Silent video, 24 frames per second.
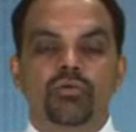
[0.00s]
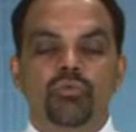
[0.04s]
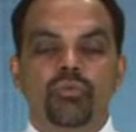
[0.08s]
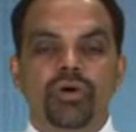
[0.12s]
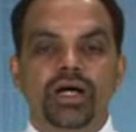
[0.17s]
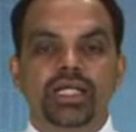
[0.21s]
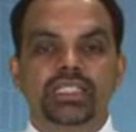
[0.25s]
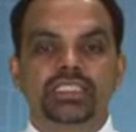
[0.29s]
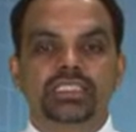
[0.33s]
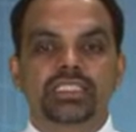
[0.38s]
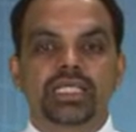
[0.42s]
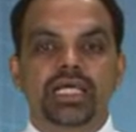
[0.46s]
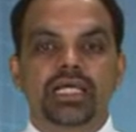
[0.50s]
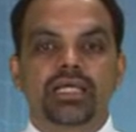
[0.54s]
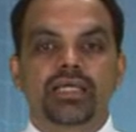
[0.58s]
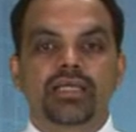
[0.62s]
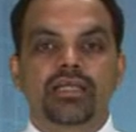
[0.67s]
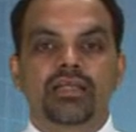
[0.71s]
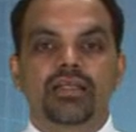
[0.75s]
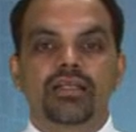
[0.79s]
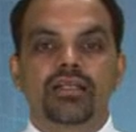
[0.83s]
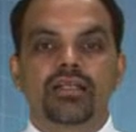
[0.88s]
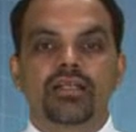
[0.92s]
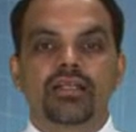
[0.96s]
one
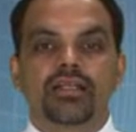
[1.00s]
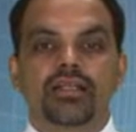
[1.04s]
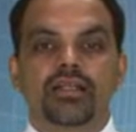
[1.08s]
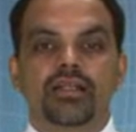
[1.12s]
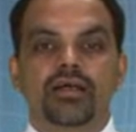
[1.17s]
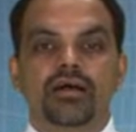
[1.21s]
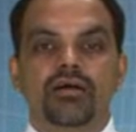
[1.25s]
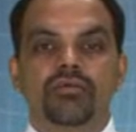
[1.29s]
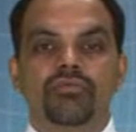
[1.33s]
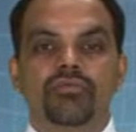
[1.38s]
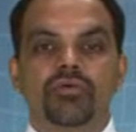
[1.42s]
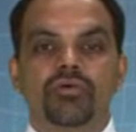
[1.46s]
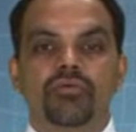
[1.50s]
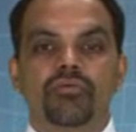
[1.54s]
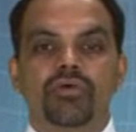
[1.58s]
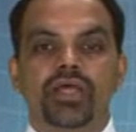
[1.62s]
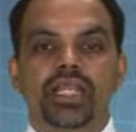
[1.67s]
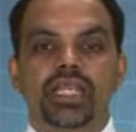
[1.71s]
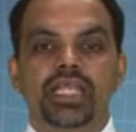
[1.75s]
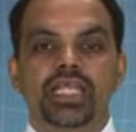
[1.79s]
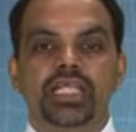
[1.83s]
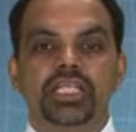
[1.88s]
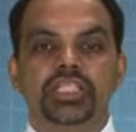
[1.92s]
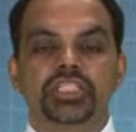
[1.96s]
cycle of
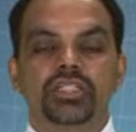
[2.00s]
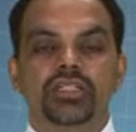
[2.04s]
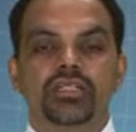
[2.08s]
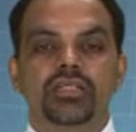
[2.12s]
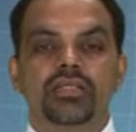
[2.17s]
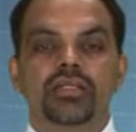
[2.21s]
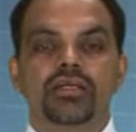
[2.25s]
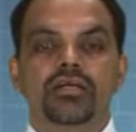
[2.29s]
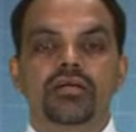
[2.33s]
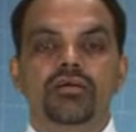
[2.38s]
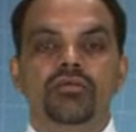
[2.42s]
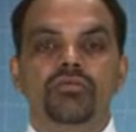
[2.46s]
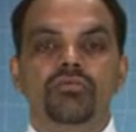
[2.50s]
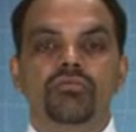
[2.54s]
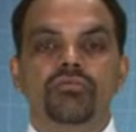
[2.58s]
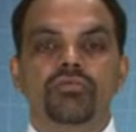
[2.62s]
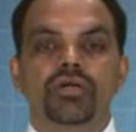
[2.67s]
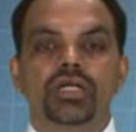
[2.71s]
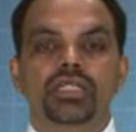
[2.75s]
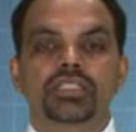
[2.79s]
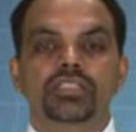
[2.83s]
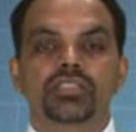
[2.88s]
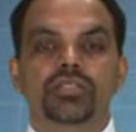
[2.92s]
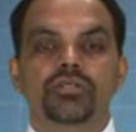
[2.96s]
variation
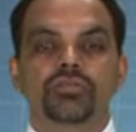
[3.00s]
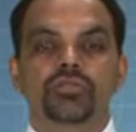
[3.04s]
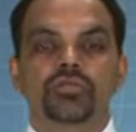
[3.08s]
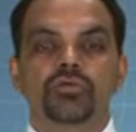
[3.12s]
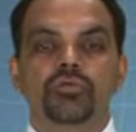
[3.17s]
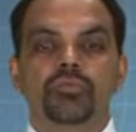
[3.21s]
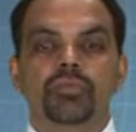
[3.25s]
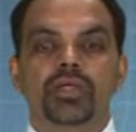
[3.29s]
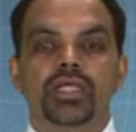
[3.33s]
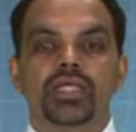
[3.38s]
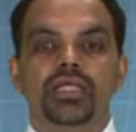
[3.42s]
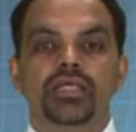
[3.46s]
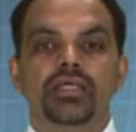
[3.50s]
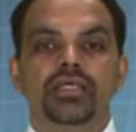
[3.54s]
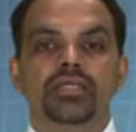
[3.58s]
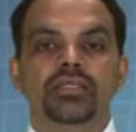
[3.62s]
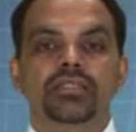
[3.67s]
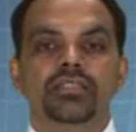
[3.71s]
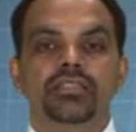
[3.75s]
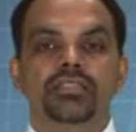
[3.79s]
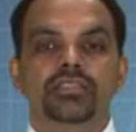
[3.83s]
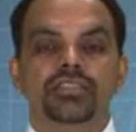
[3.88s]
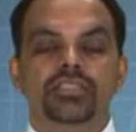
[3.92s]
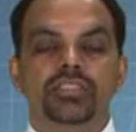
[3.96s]
works out to be
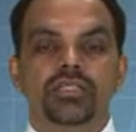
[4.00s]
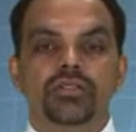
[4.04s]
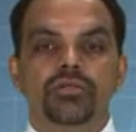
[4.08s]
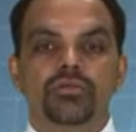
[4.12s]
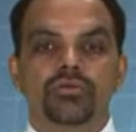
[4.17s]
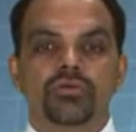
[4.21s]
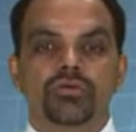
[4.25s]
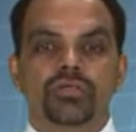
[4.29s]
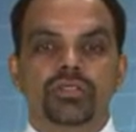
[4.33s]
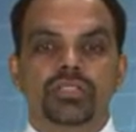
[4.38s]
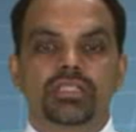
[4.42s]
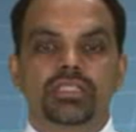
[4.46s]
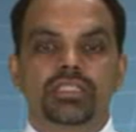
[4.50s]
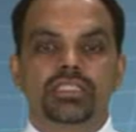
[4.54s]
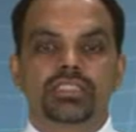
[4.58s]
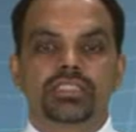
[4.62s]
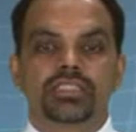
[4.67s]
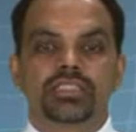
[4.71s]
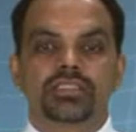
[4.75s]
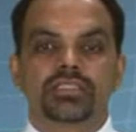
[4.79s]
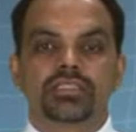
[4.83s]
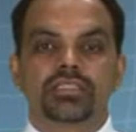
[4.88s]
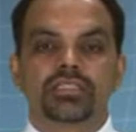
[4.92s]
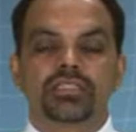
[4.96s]
0. This
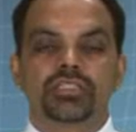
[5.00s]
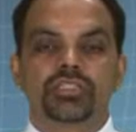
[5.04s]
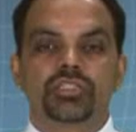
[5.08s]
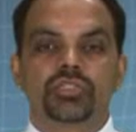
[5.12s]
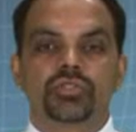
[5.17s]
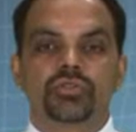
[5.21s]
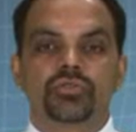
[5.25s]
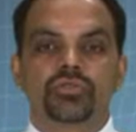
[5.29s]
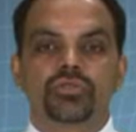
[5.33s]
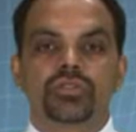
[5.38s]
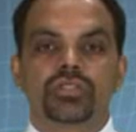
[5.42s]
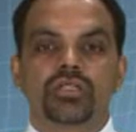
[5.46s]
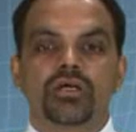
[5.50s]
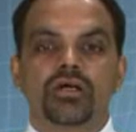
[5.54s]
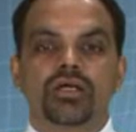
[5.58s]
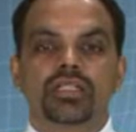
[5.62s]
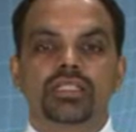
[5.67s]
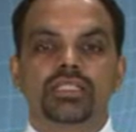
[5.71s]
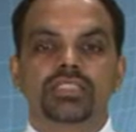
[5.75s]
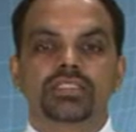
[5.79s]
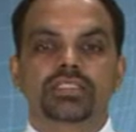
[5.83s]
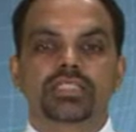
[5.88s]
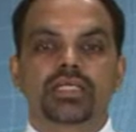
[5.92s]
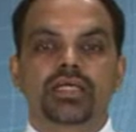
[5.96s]
is shown on
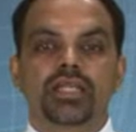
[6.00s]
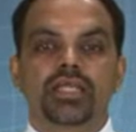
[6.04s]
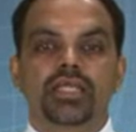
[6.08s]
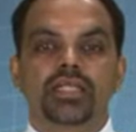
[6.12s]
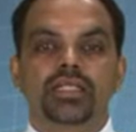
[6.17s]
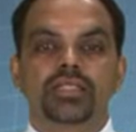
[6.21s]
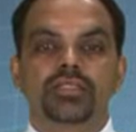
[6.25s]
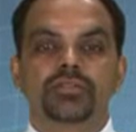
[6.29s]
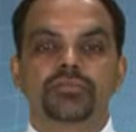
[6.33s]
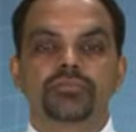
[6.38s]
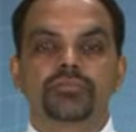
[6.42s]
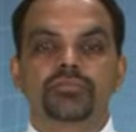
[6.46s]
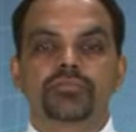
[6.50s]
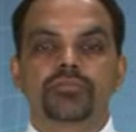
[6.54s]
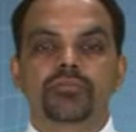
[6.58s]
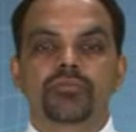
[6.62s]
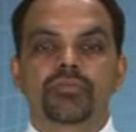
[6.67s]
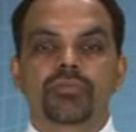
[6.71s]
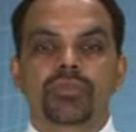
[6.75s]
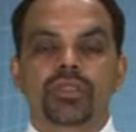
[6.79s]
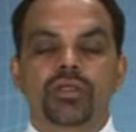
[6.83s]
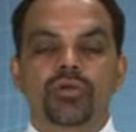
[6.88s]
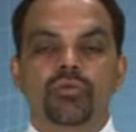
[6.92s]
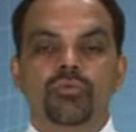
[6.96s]
the screen,
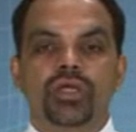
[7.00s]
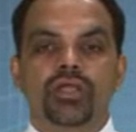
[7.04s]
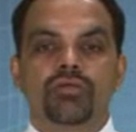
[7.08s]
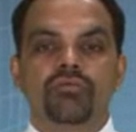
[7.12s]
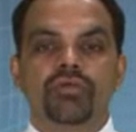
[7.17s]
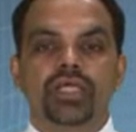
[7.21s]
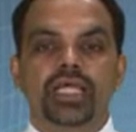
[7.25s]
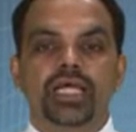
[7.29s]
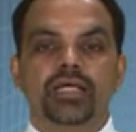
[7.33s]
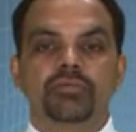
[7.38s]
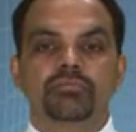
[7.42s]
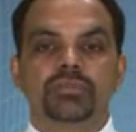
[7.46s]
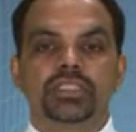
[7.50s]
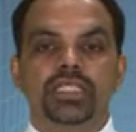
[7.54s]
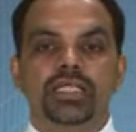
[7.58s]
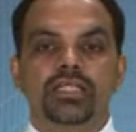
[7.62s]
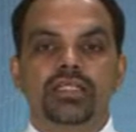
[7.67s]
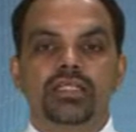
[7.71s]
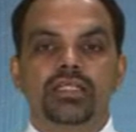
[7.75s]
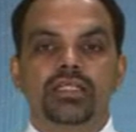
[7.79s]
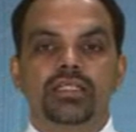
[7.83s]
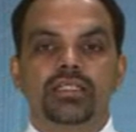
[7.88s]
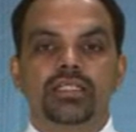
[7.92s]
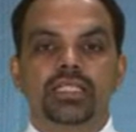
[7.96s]
where we have done
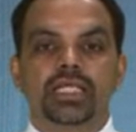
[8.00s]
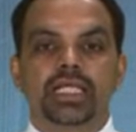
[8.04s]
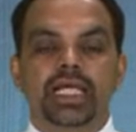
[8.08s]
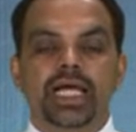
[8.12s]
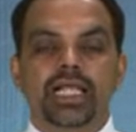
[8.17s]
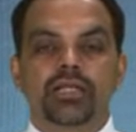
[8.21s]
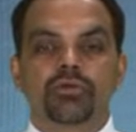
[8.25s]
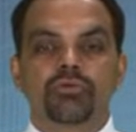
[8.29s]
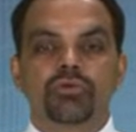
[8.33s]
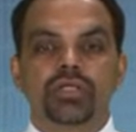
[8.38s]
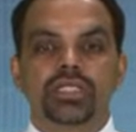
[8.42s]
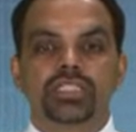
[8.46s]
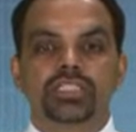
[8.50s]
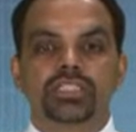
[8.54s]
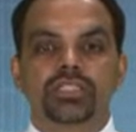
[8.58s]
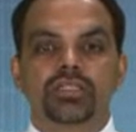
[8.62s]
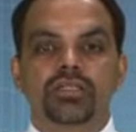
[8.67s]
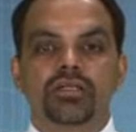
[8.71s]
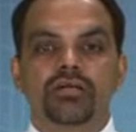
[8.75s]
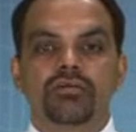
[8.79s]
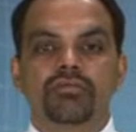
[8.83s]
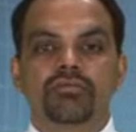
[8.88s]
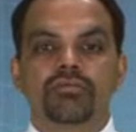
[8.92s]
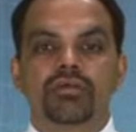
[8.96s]
the calculation
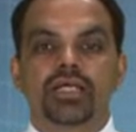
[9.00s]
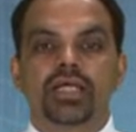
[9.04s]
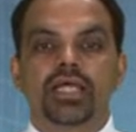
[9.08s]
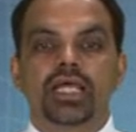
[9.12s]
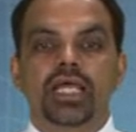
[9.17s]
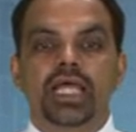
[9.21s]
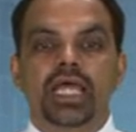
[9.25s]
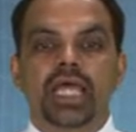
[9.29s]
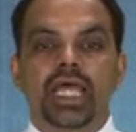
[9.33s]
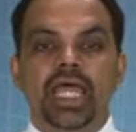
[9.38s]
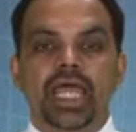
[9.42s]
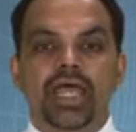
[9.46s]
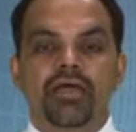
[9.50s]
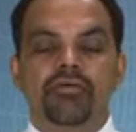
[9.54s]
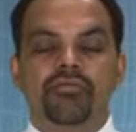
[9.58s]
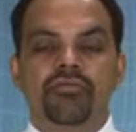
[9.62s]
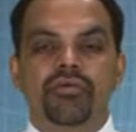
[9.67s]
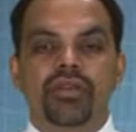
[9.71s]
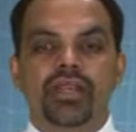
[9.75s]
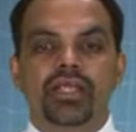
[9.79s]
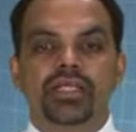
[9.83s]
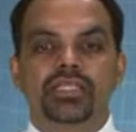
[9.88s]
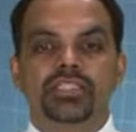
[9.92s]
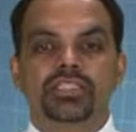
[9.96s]
of
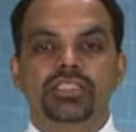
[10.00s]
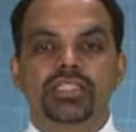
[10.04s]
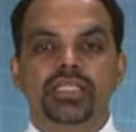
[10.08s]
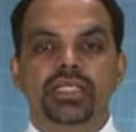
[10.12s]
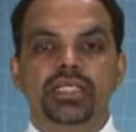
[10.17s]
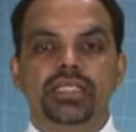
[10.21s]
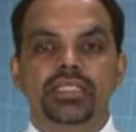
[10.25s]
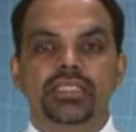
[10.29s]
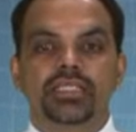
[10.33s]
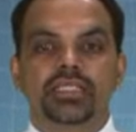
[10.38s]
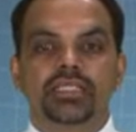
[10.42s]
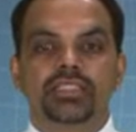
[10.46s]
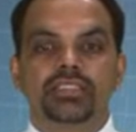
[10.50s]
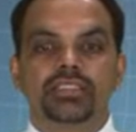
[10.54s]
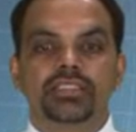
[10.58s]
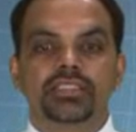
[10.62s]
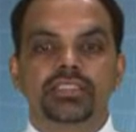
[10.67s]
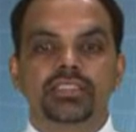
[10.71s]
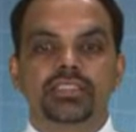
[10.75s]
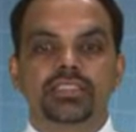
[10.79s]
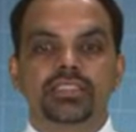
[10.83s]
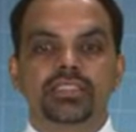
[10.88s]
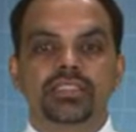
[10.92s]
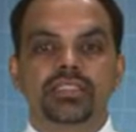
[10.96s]
average
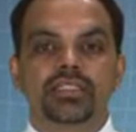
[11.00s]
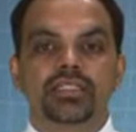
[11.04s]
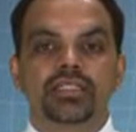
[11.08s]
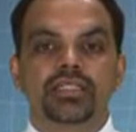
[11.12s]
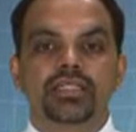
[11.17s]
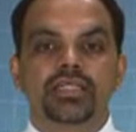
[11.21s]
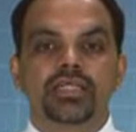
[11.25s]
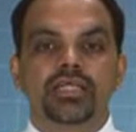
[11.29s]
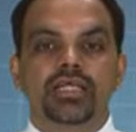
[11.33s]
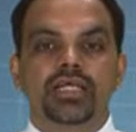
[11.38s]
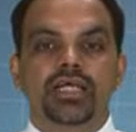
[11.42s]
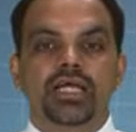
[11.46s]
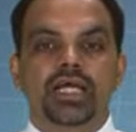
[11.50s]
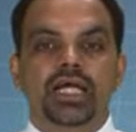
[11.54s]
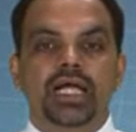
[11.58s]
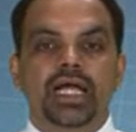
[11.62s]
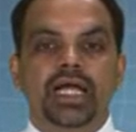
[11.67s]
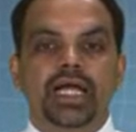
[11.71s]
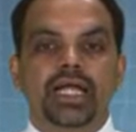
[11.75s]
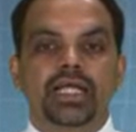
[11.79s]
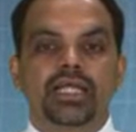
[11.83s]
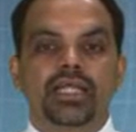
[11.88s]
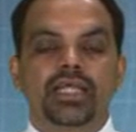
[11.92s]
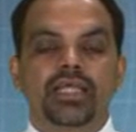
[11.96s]
intensity,
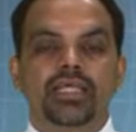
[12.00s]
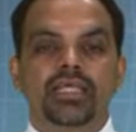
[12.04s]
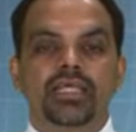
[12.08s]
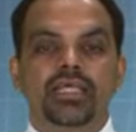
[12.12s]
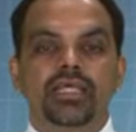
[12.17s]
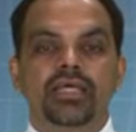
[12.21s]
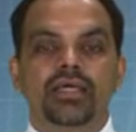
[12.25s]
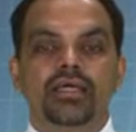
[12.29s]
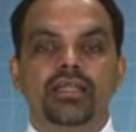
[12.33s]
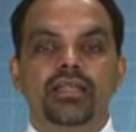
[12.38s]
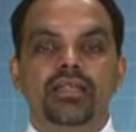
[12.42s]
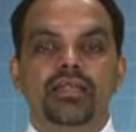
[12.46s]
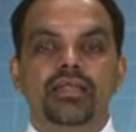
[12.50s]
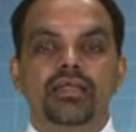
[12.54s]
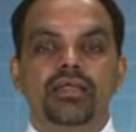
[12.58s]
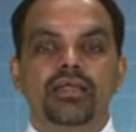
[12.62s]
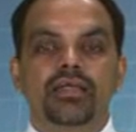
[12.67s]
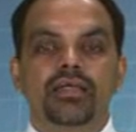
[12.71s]
and here